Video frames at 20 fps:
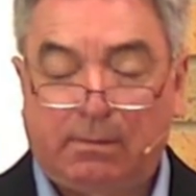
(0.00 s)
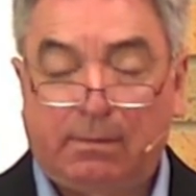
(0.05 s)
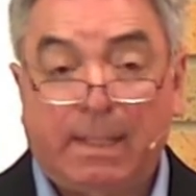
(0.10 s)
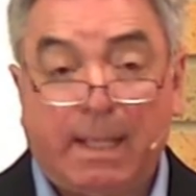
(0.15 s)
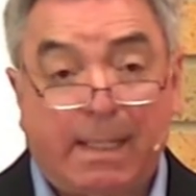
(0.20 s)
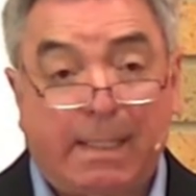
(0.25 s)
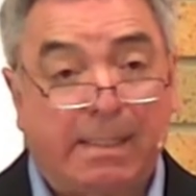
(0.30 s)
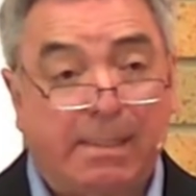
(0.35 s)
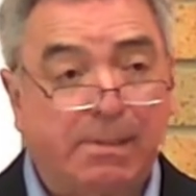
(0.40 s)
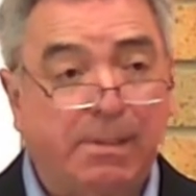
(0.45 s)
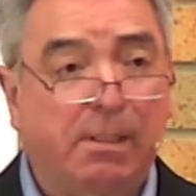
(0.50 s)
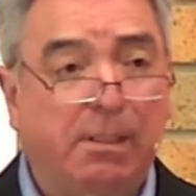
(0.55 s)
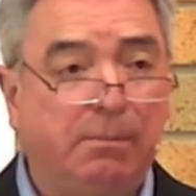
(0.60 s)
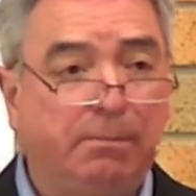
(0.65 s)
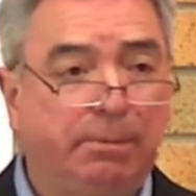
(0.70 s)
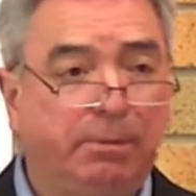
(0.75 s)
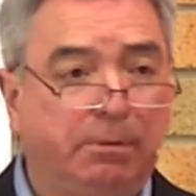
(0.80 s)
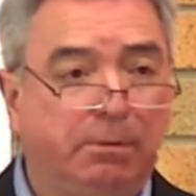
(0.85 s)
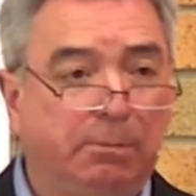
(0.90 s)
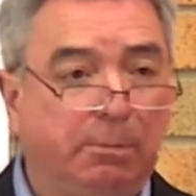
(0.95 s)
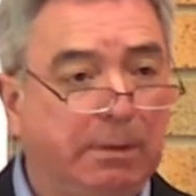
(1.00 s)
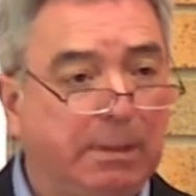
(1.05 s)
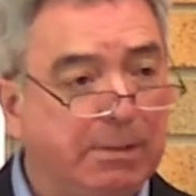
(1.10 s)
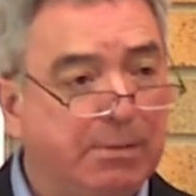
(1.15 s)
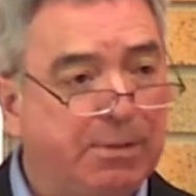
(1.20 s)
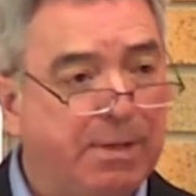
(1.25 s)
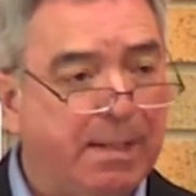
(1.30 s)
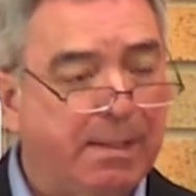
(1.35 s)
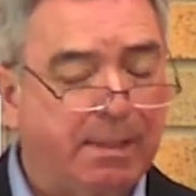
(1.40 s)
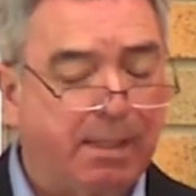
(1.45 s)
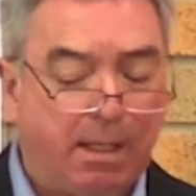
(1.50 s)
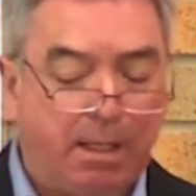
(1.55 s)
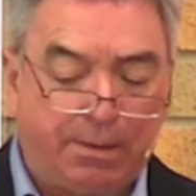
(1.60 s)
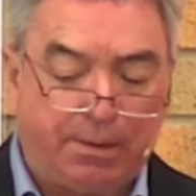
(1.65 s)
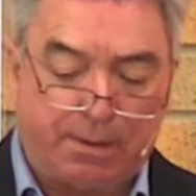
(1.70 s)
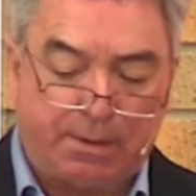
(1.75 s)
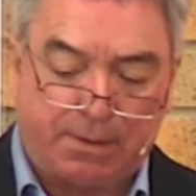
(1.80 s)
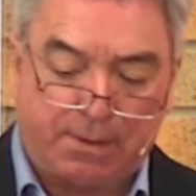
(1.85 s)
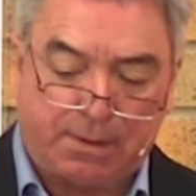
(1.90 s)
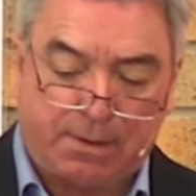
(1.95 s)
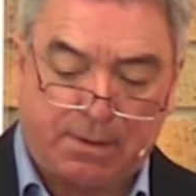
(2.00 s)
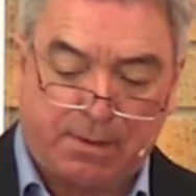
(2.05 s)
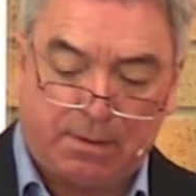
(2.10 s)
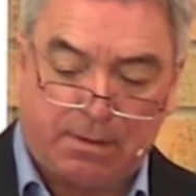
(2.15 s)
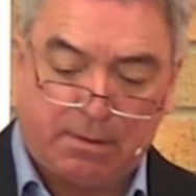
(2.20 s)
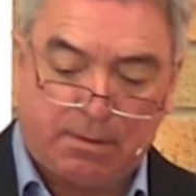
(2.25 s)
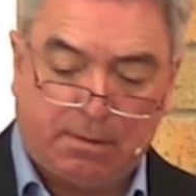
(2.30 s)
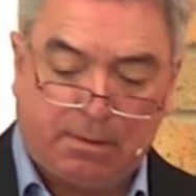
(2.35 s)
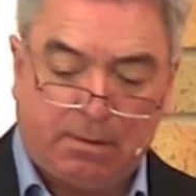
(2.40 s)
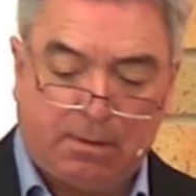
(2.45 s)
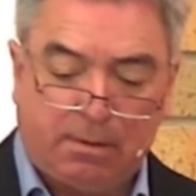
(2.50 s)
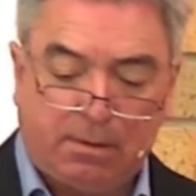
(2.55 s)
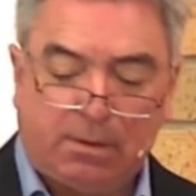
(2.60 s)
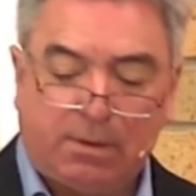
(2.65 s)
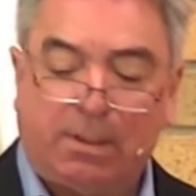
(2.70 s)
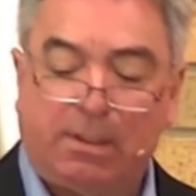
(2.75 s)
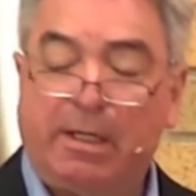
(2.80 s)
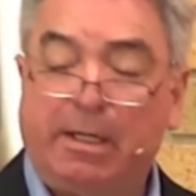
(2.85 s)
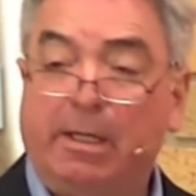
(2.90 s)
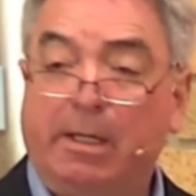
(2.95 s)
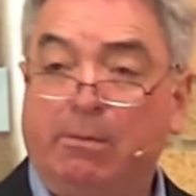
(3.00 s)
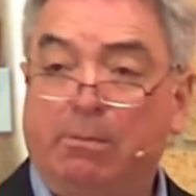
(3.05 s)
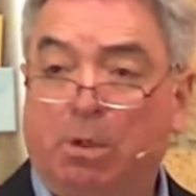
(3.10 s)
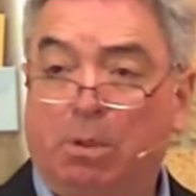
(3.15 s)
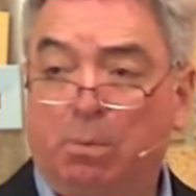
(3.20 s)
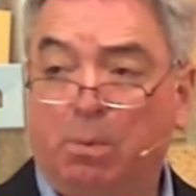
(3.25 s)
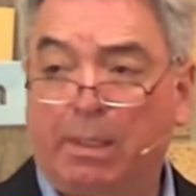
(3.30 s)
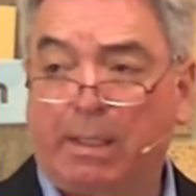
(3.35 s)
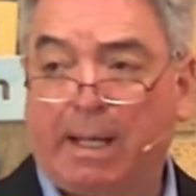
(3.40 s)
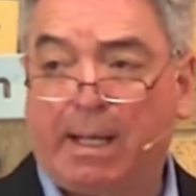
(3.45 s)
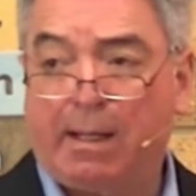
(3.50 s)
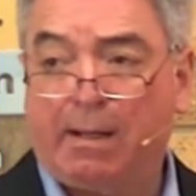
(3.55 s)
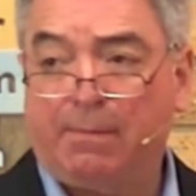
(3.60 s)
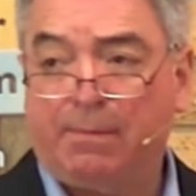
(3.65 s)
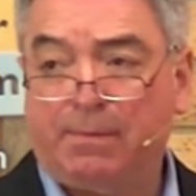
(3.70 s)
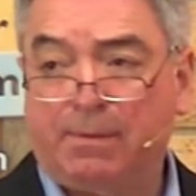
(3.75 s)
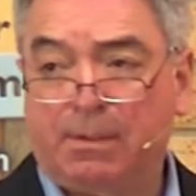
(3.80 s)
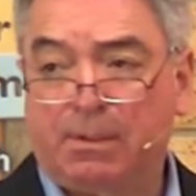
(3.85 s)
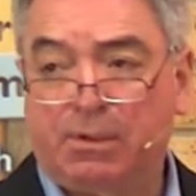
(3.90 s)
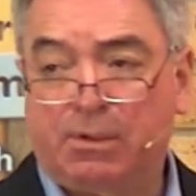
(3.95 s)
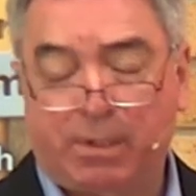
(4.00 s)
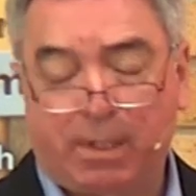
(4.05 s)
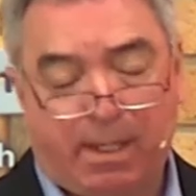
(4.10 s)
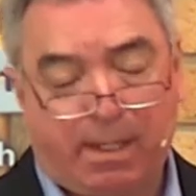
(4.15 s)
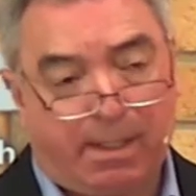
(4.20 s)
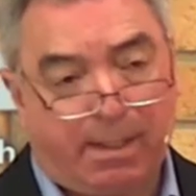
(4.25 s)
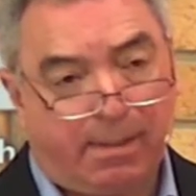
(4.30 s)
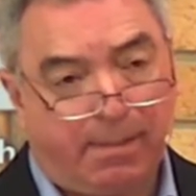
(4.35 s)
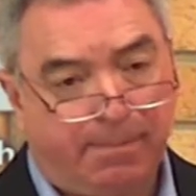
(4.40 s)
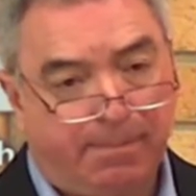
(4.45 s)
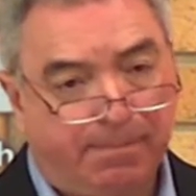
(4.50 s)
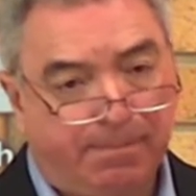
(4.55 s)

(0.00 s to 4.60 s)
That example will attract others to hear what we have to share.